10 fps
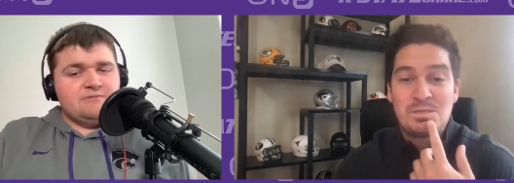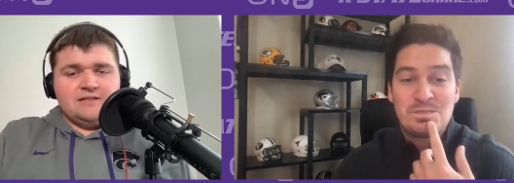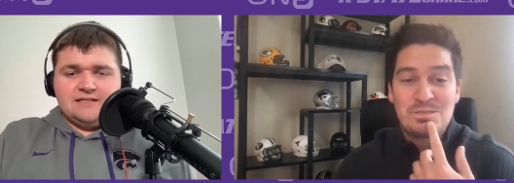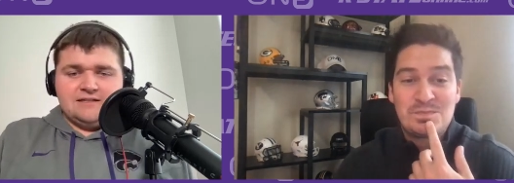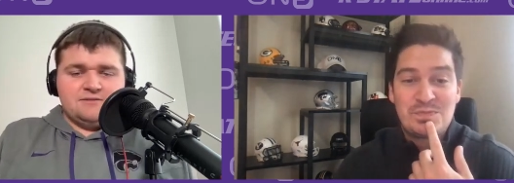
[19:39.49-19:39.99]

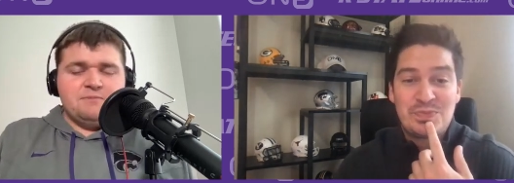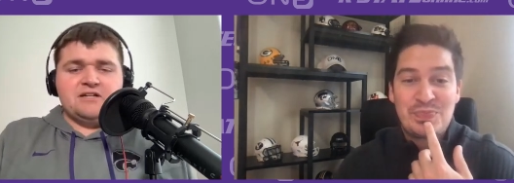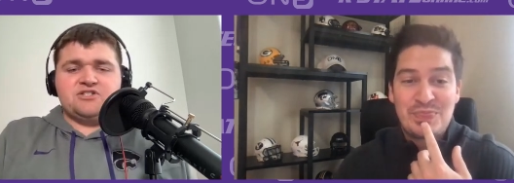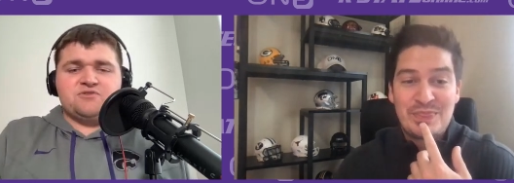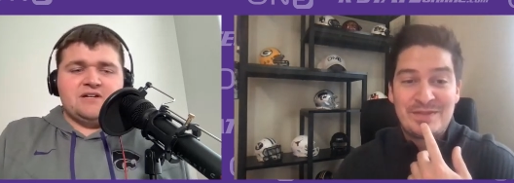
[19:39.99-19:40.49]
Speaker 1: It's been
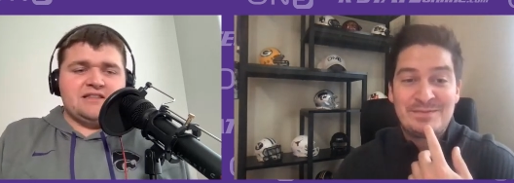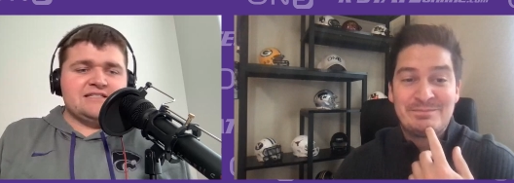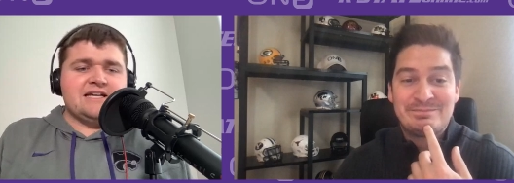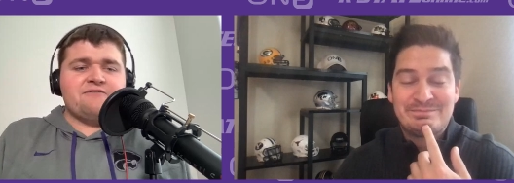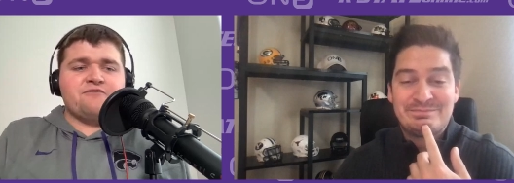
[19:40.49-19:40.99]
a strength
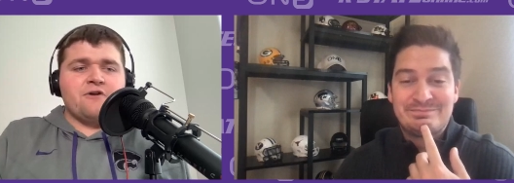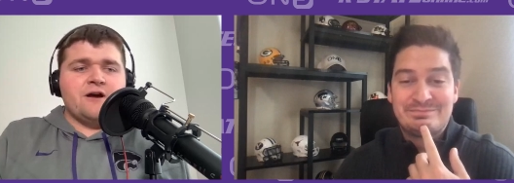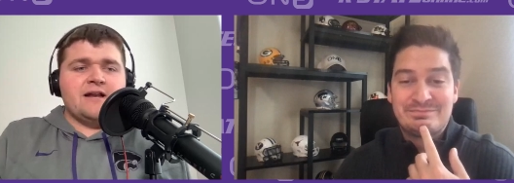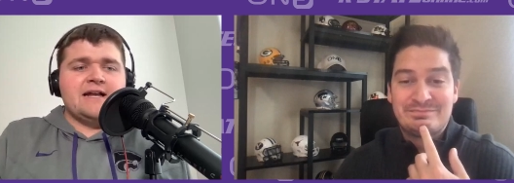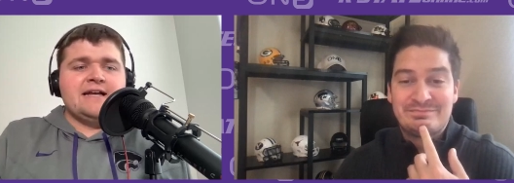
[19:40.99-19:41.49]
is that
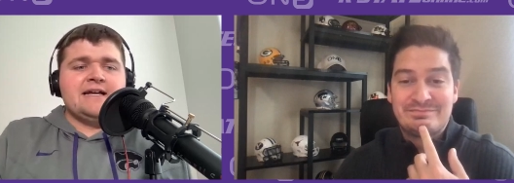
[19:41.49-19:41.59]
front.